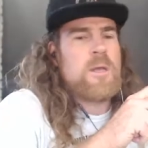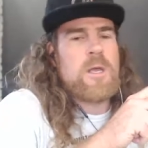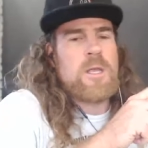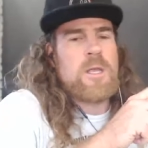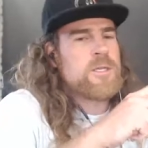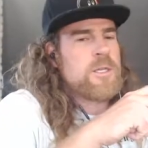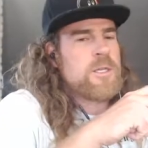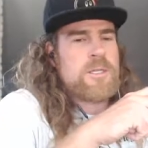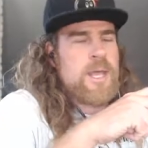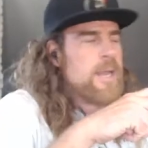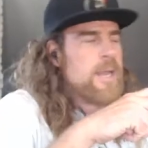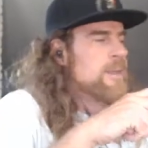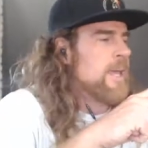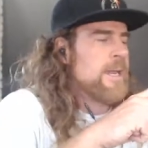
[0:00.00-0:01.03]
It's just
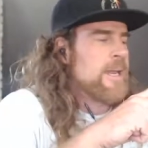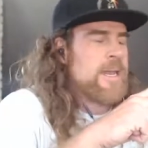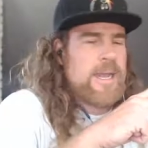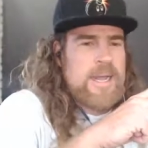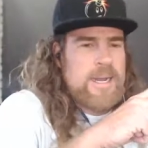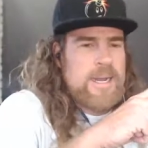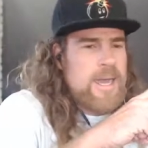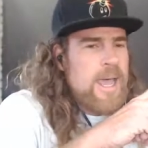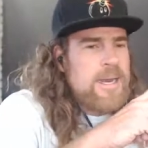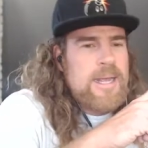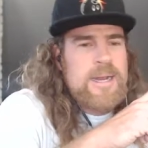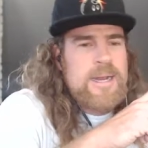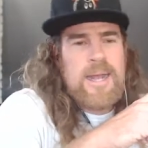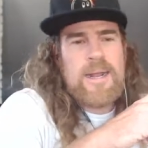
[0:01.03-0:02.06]
like la da da da da
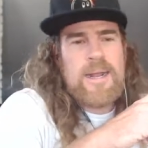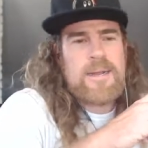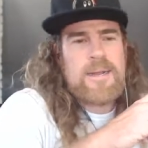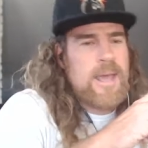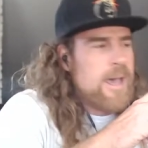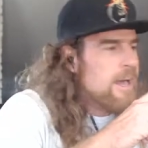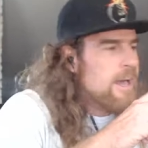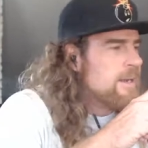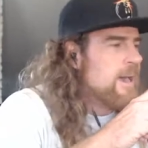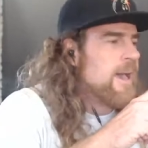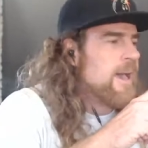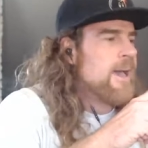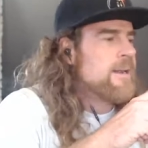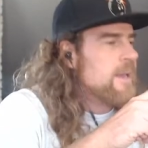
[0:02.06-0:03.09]
da da da
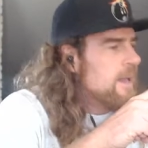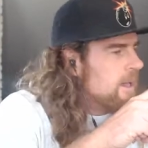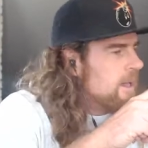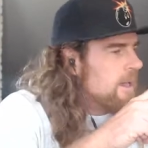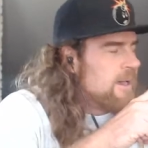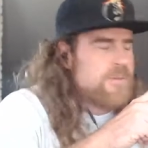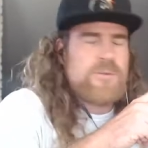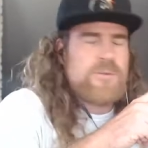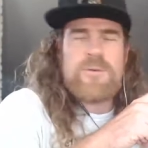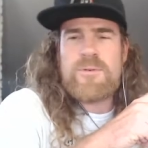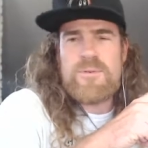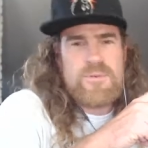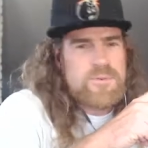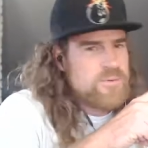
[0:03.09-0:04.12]
da da.
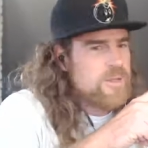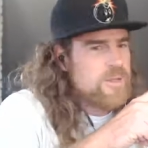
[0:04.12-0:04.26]
Oof.